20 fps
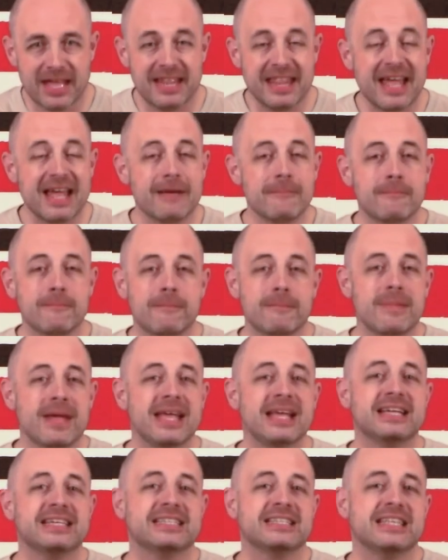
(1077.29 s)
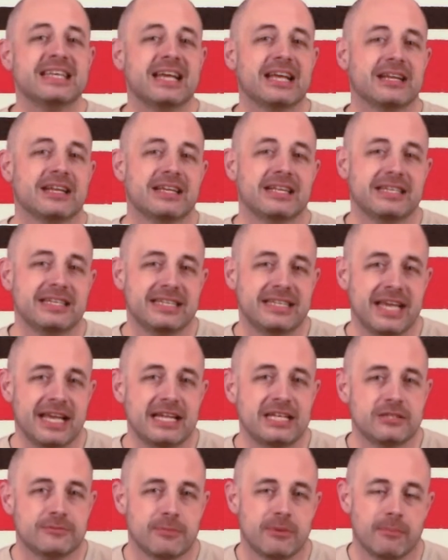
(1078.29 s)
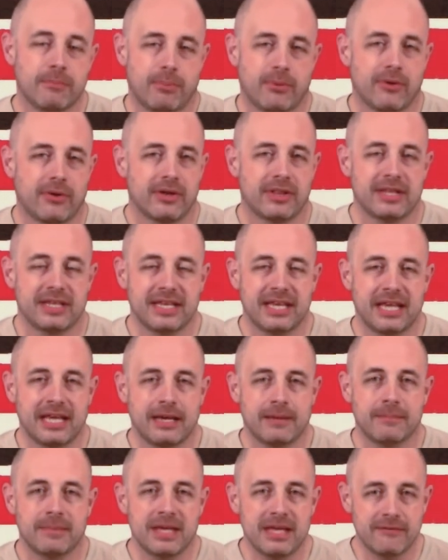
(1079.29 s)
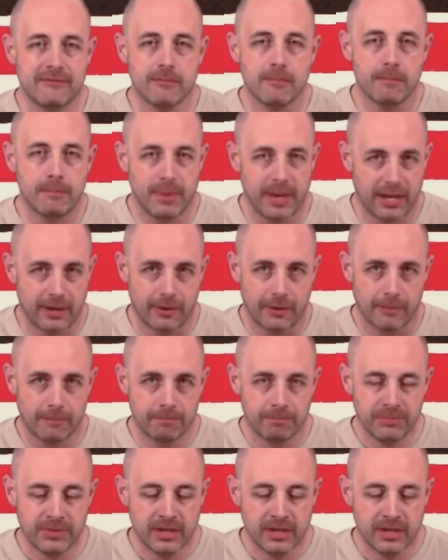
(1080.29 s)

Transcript: And that makes the engagement part of the game even better.